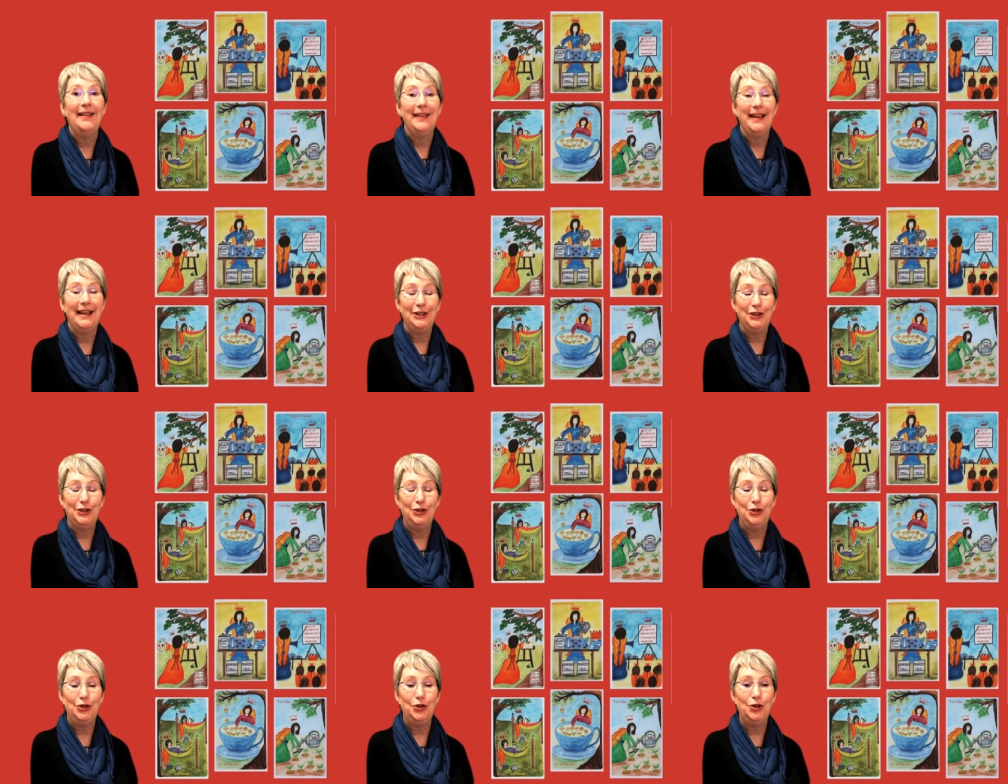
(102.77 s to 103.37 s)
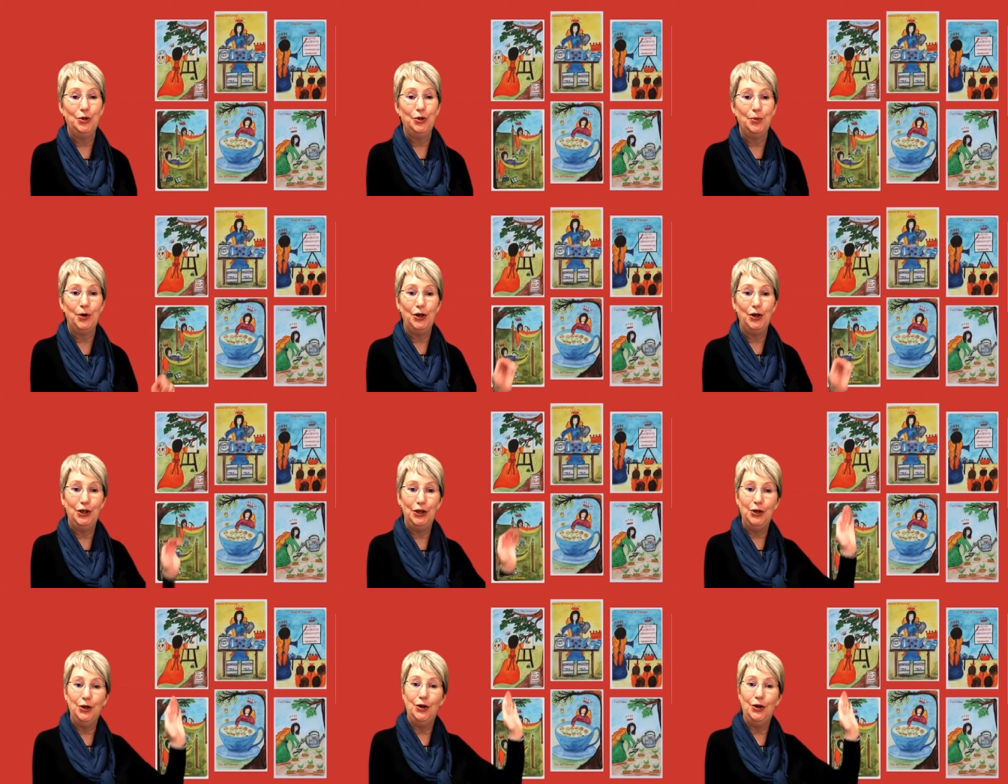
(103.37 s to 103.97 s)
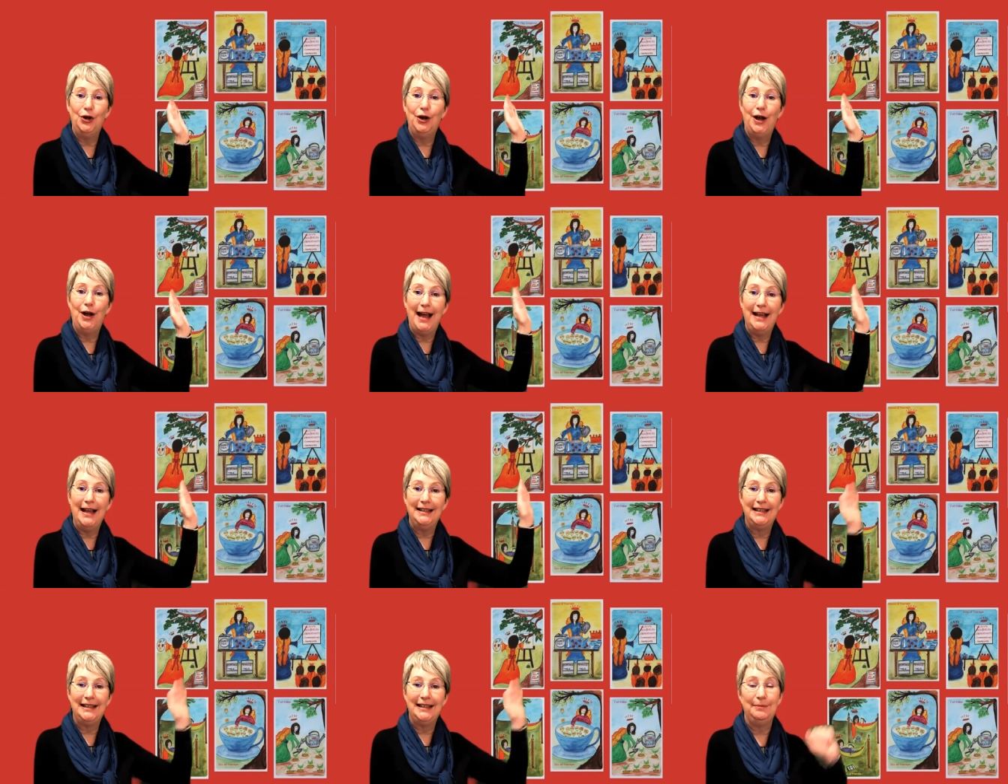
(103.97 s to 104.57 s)
That's just what you're
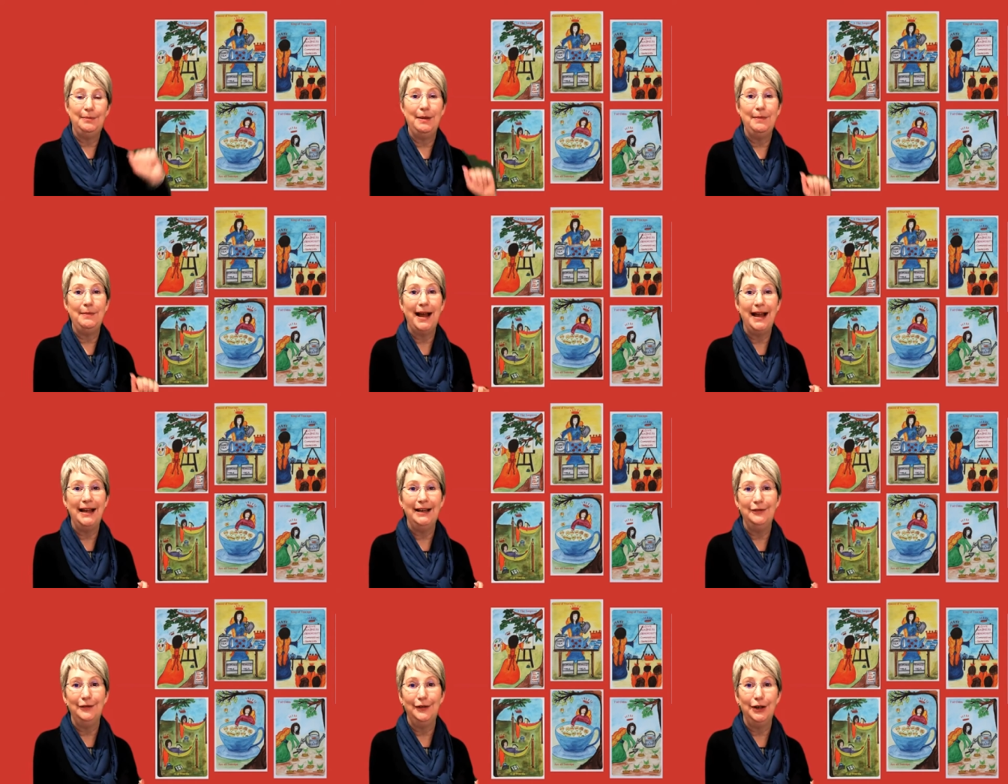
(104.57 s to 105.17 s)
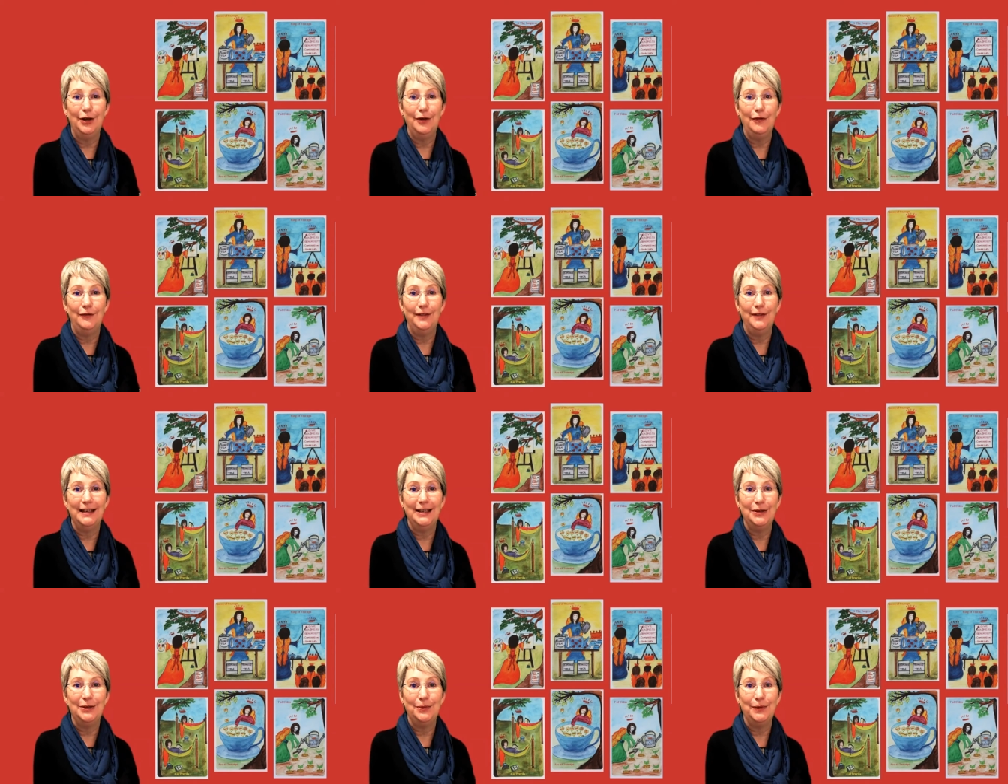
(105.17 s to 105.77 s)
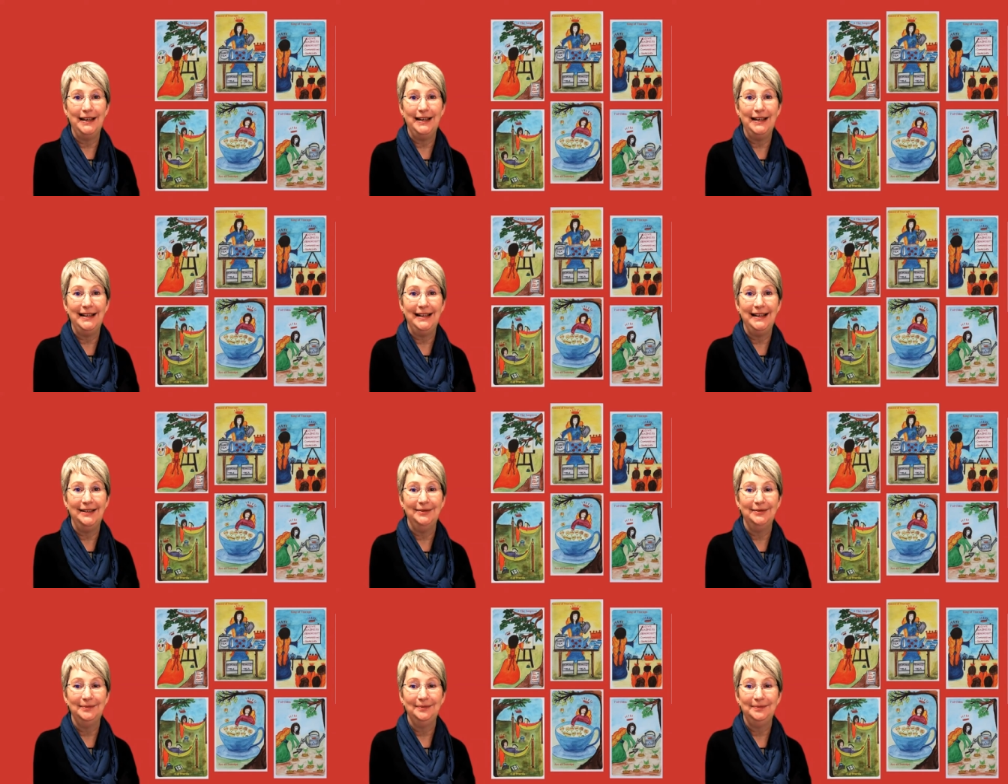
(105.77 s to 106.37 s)
asked to be mindful of this
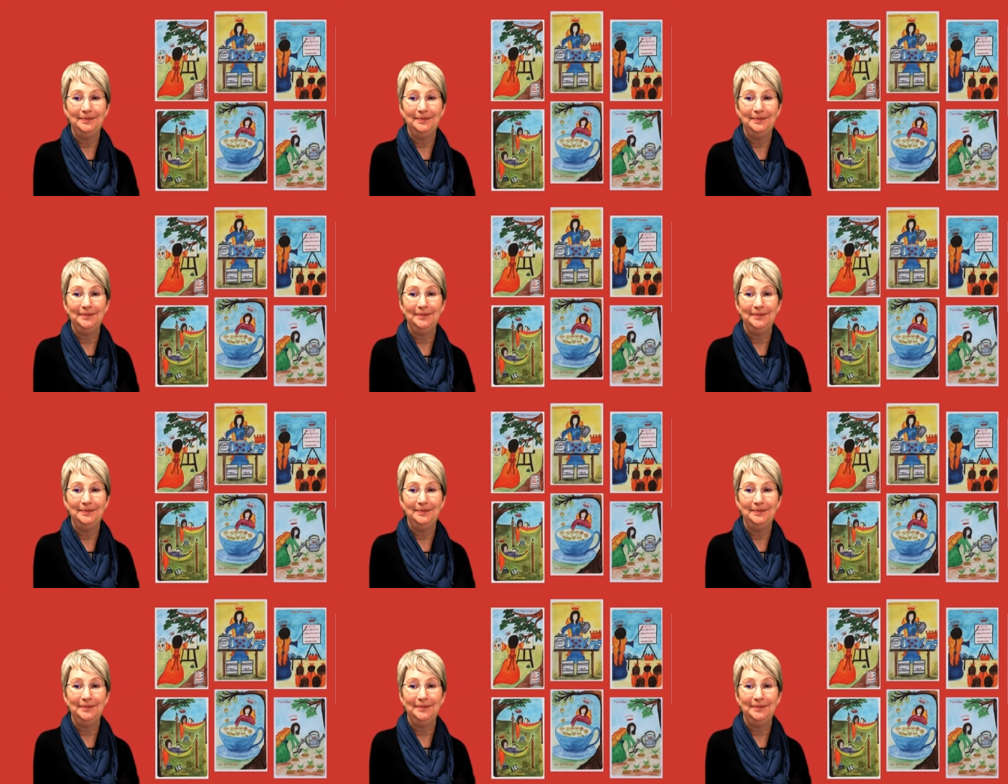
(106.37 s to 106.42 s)
week.